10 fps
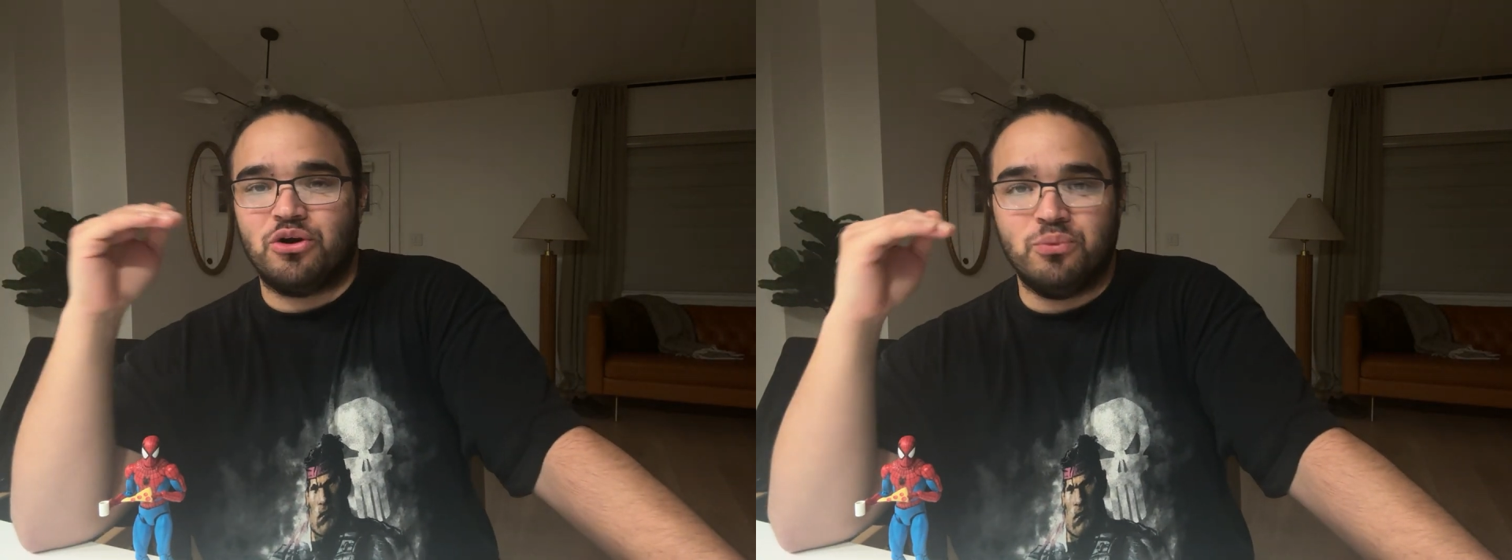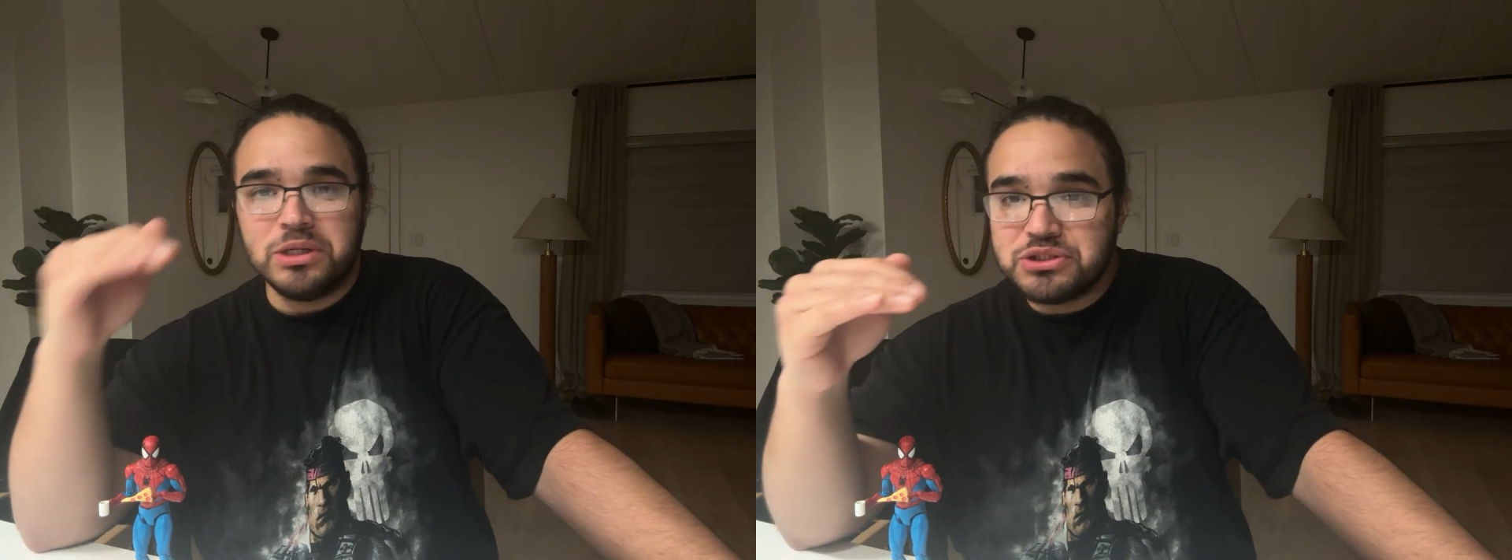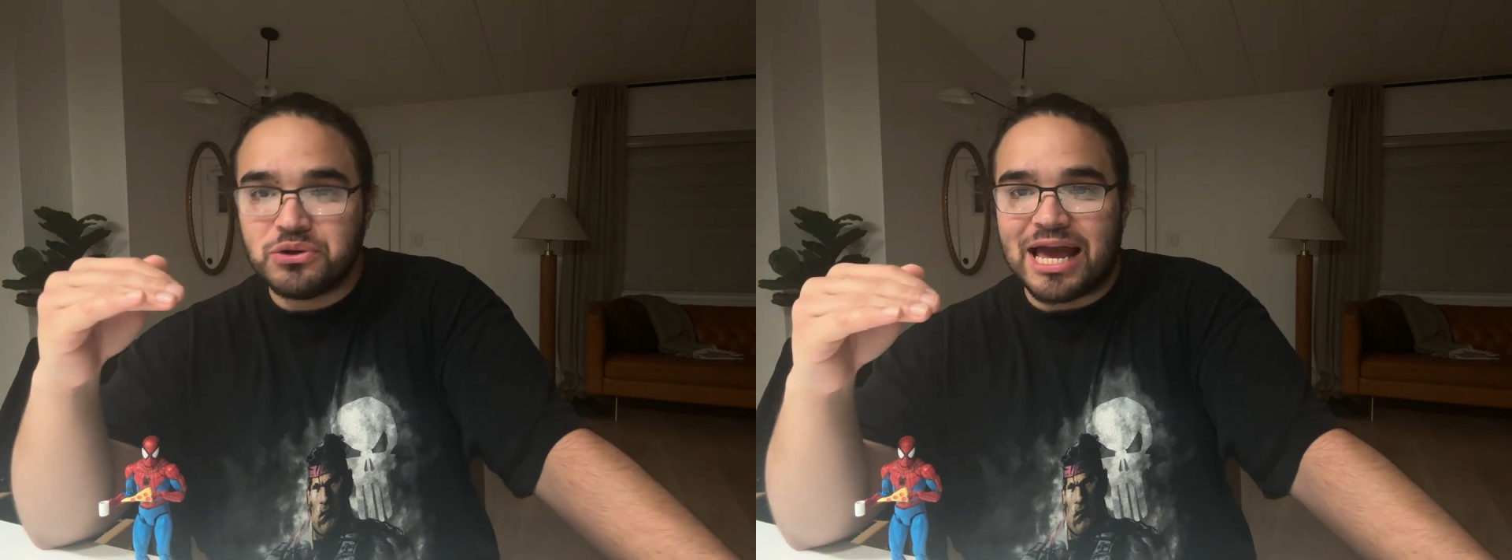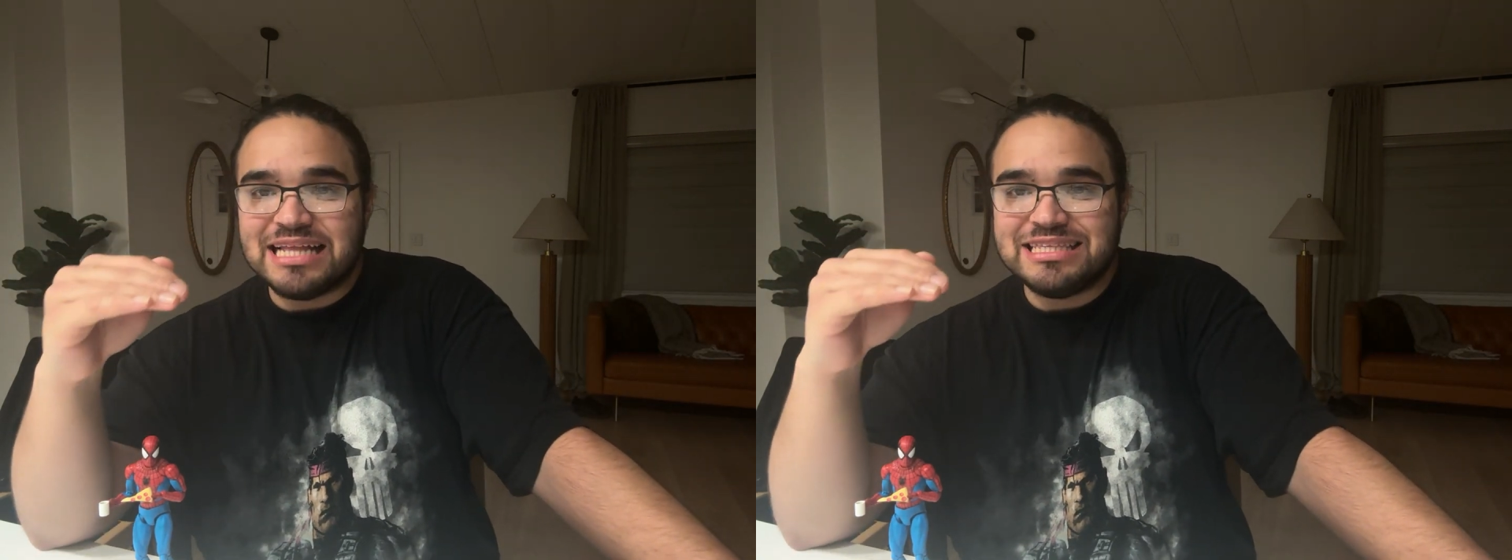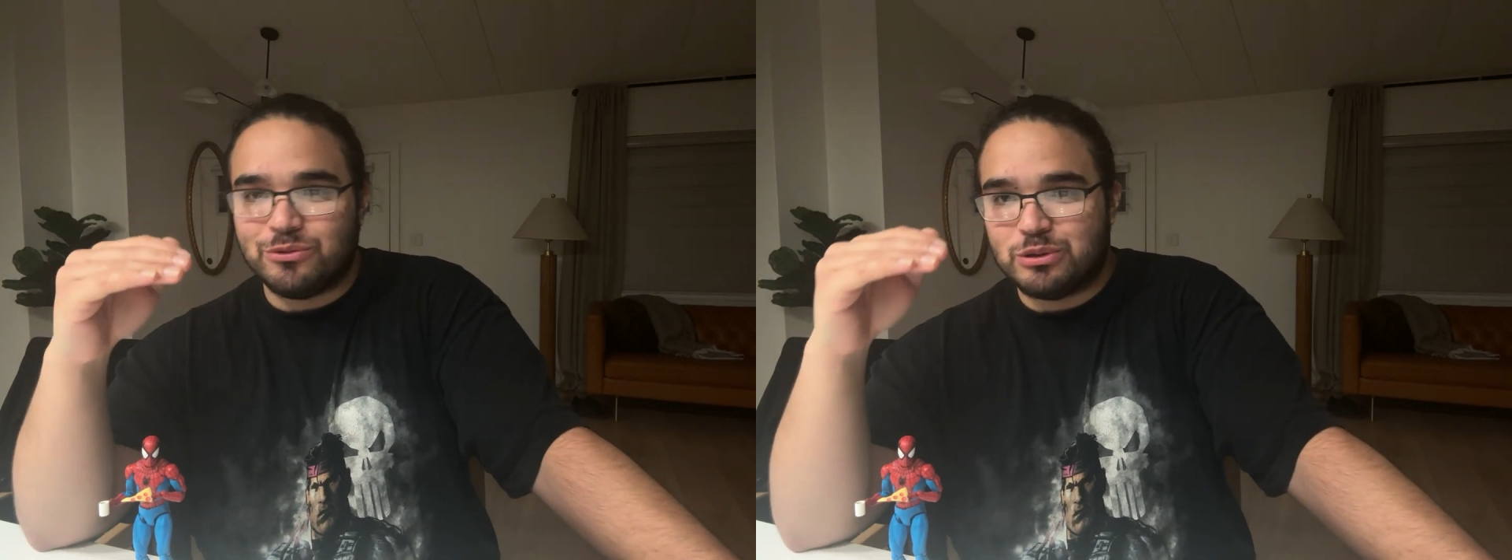original
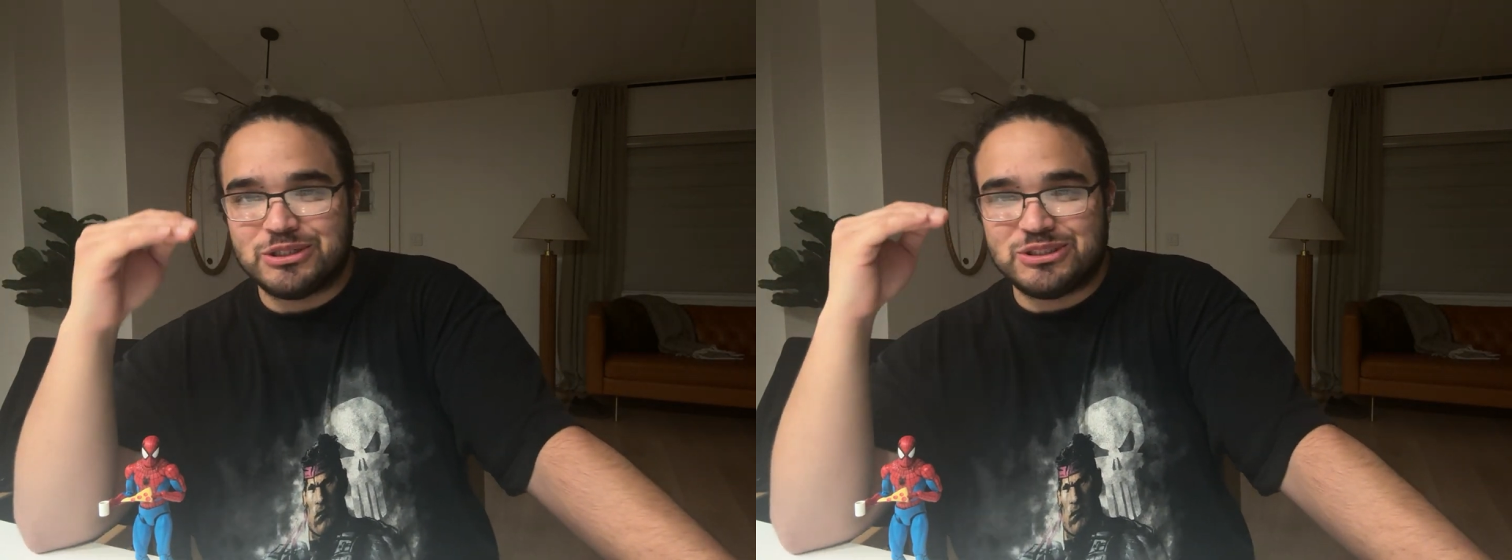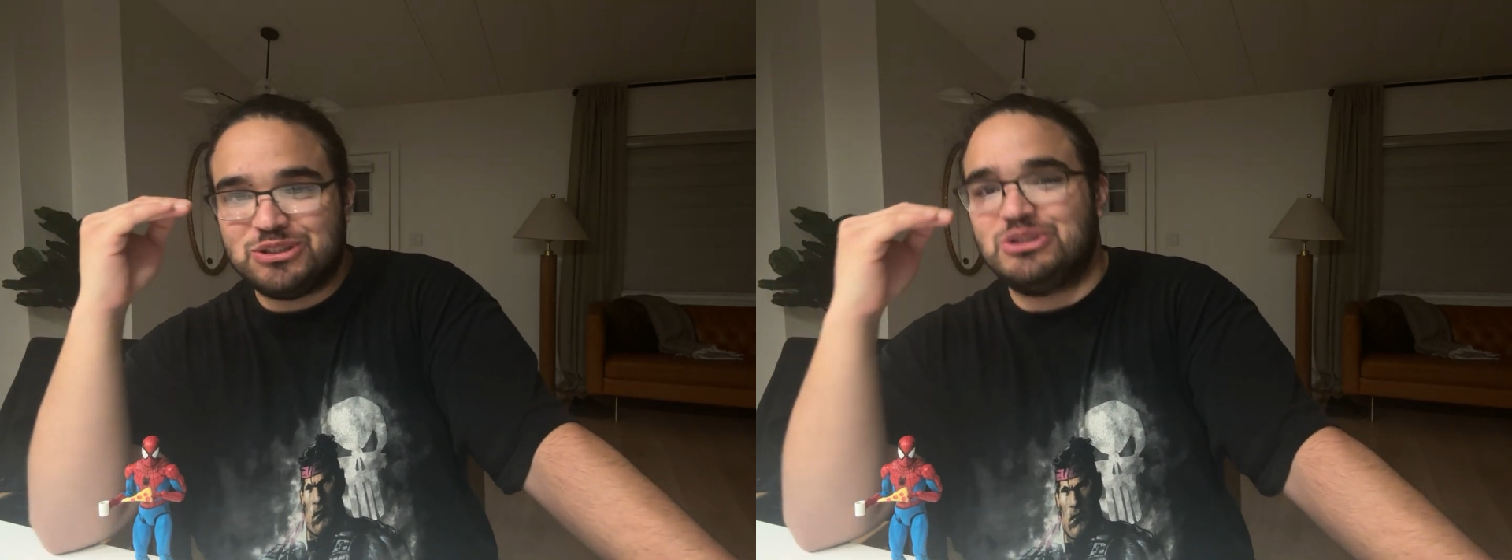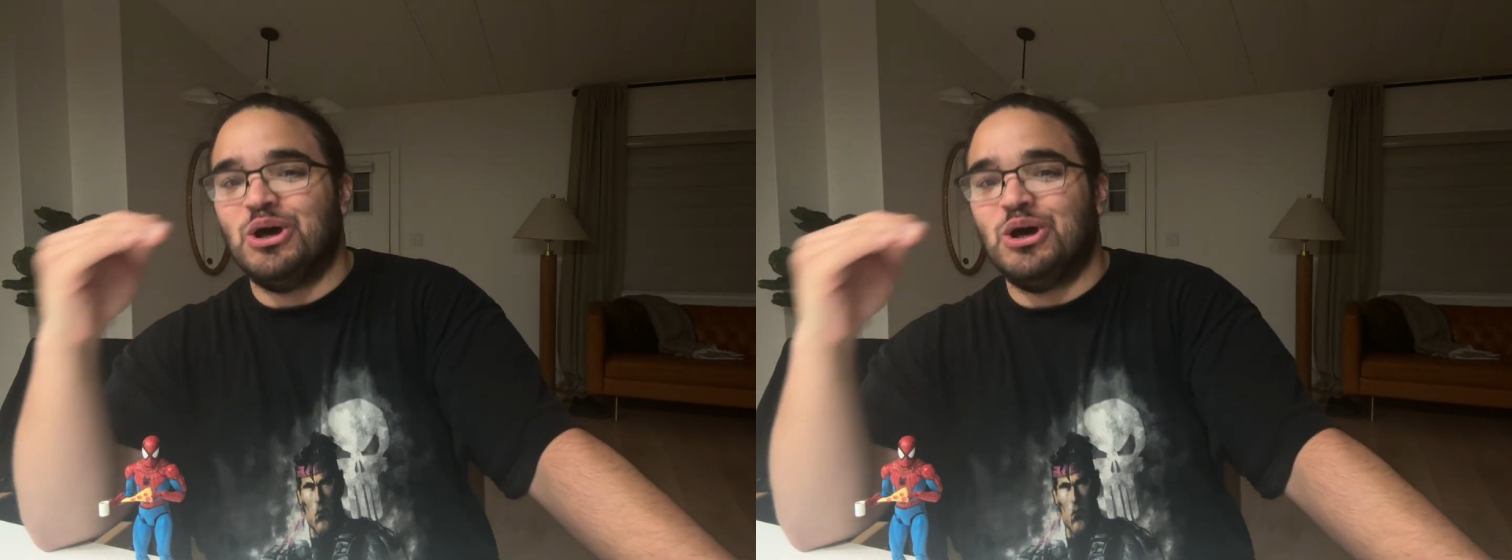ending was just